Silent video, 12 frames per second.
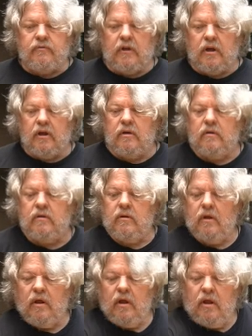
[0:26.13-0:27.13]
they
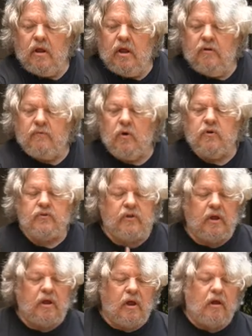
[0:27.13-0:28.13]
first
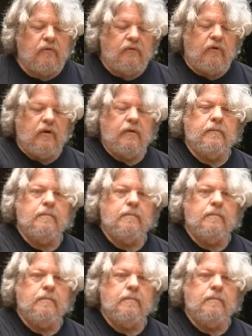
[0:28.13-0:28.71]
think of